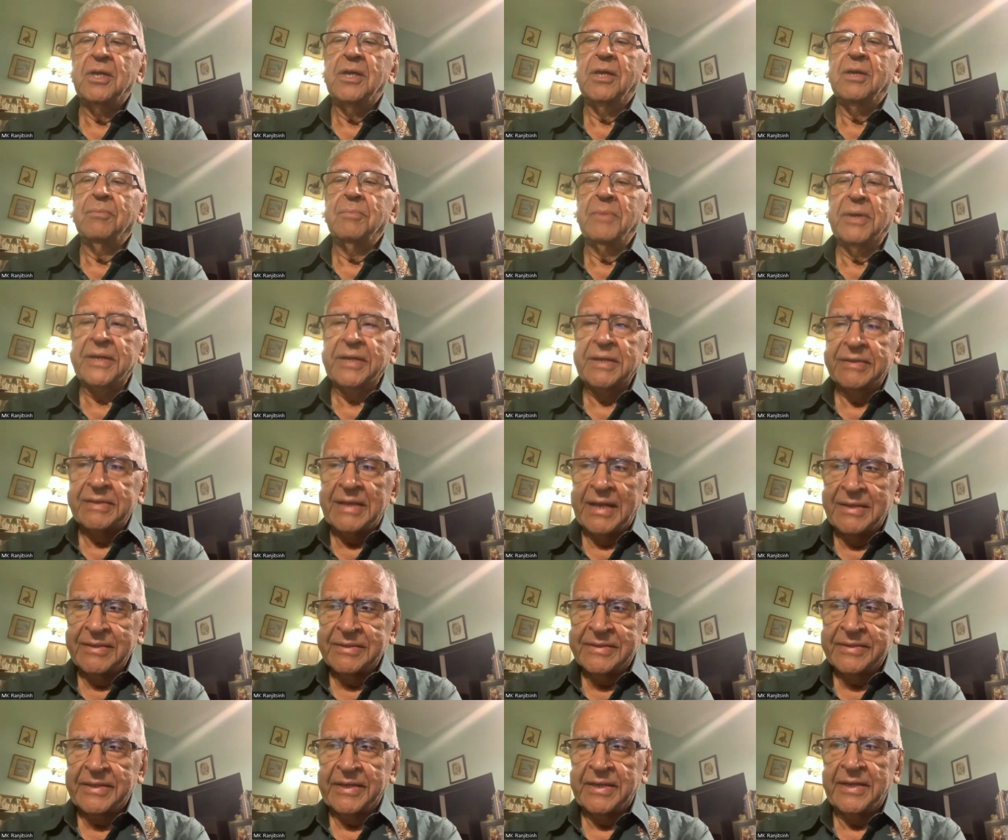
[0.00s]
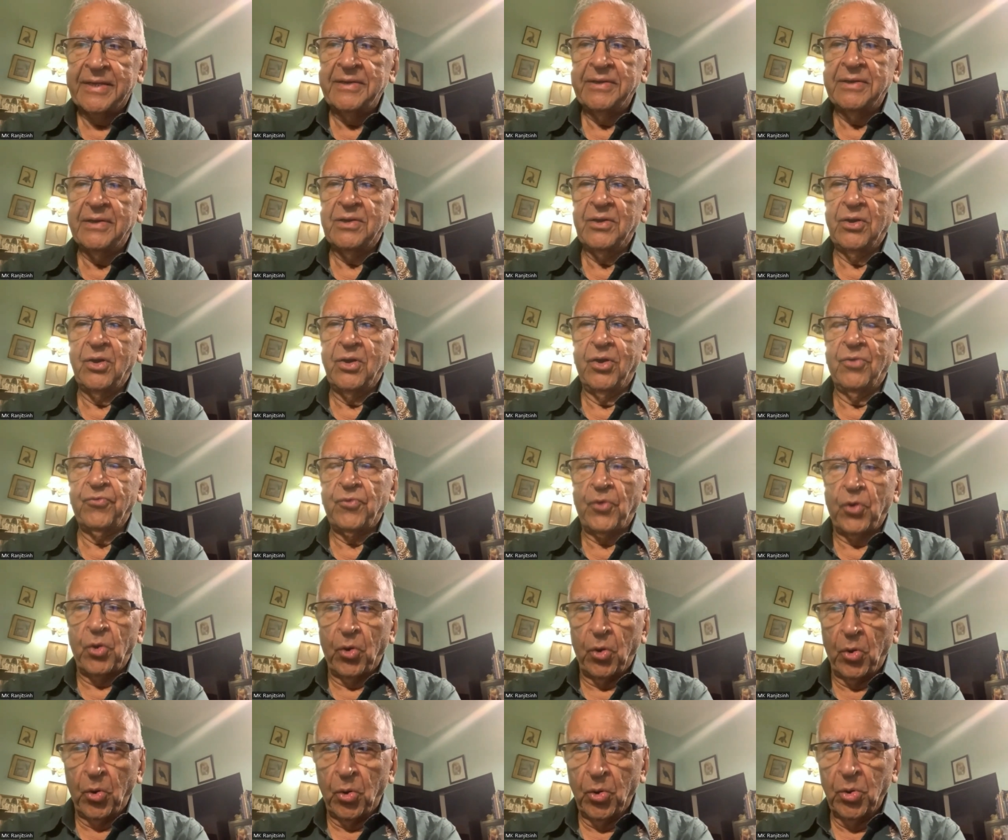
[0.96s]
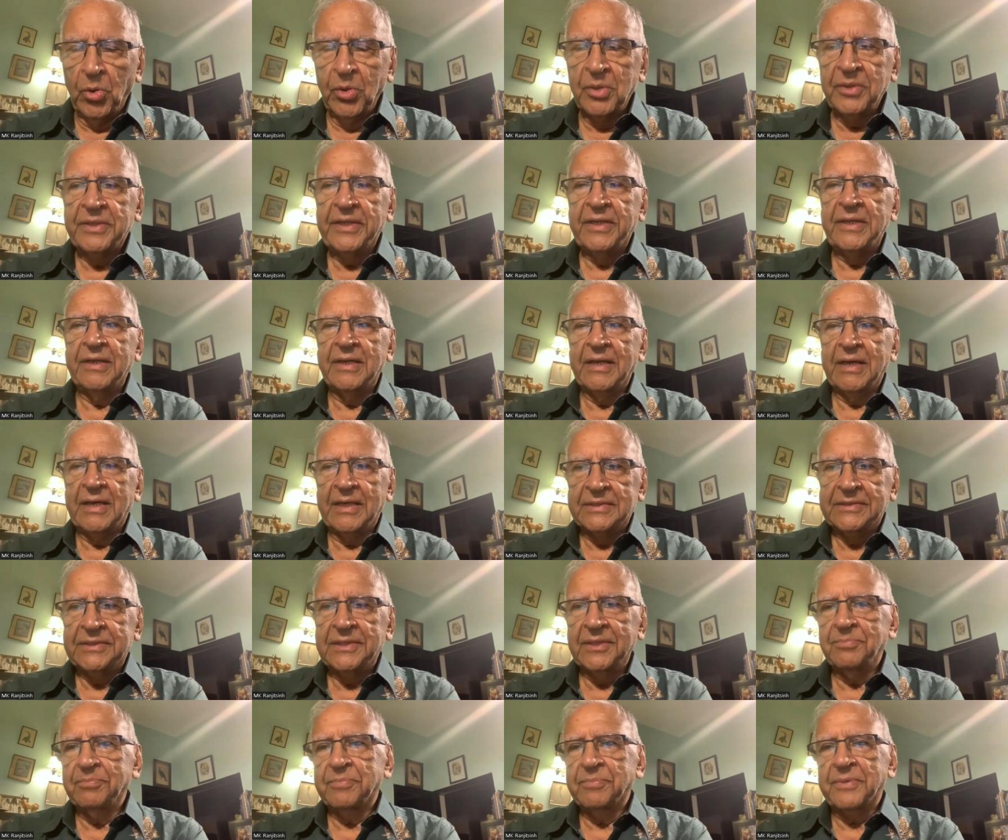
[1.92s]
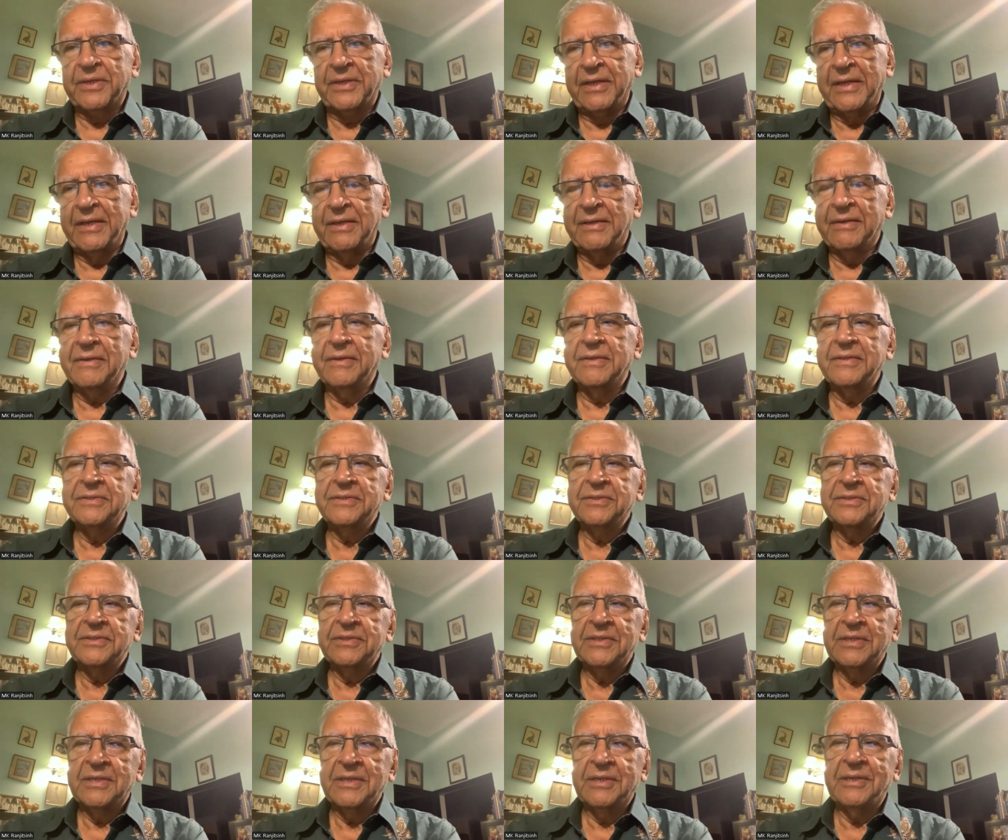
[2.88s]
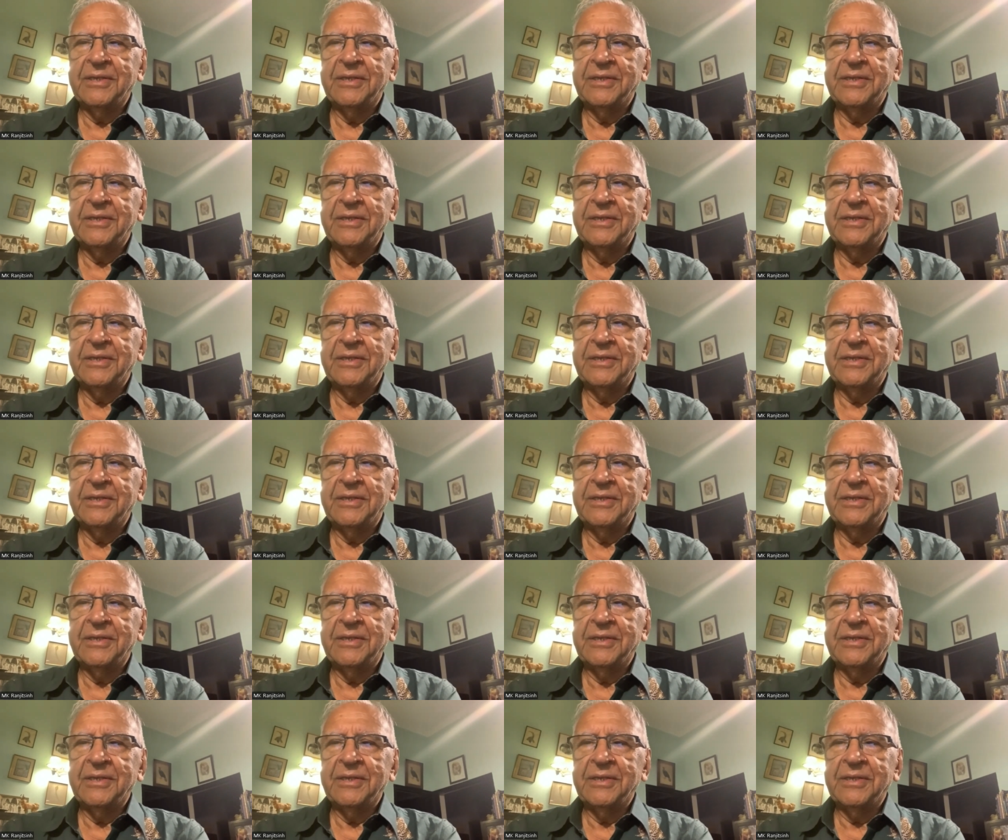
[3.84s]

But as I said, of all the larger predators,